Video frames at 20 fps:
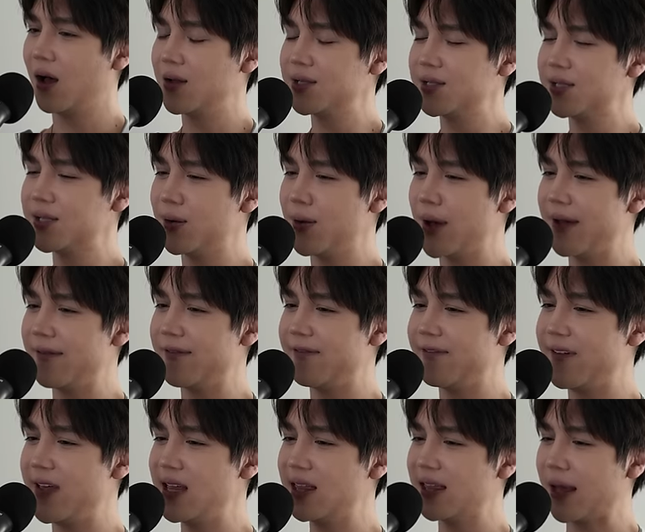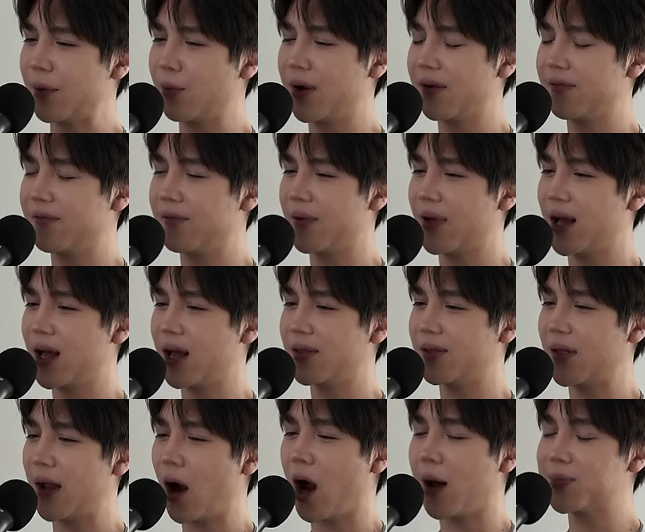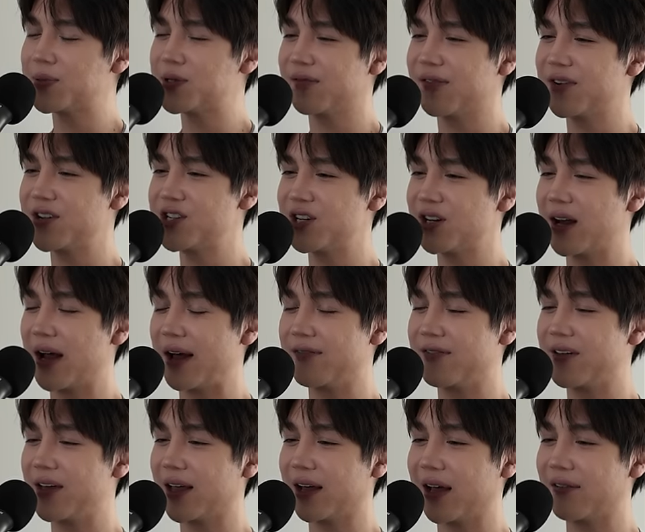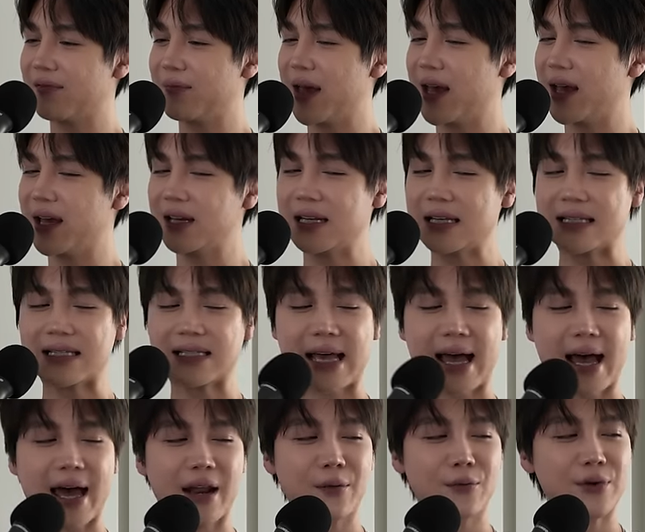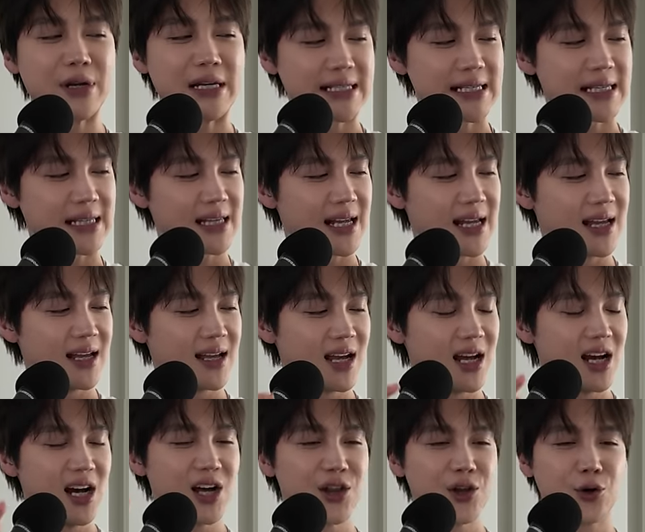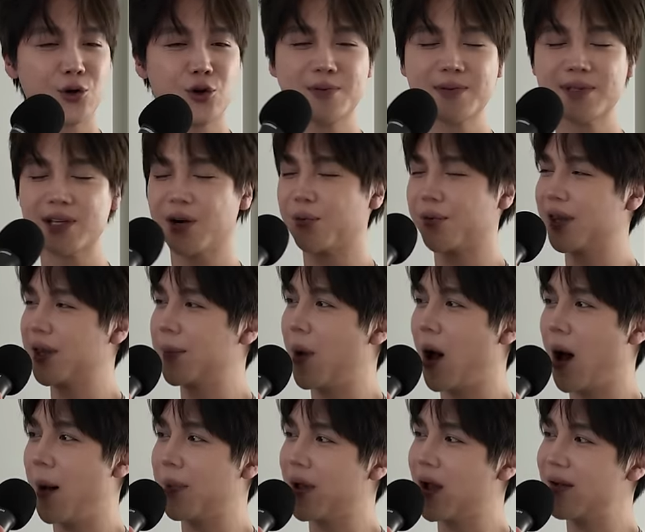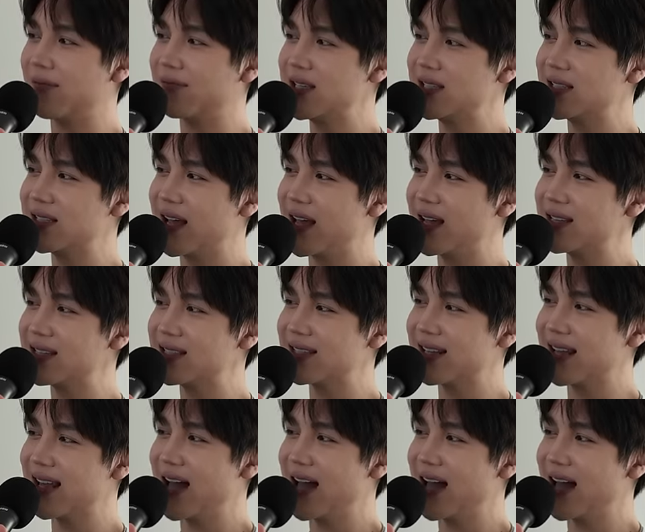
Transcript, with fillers: Also, I feel like what a uh, observation I feel like I've made is that recently the groups that are really popping off these days,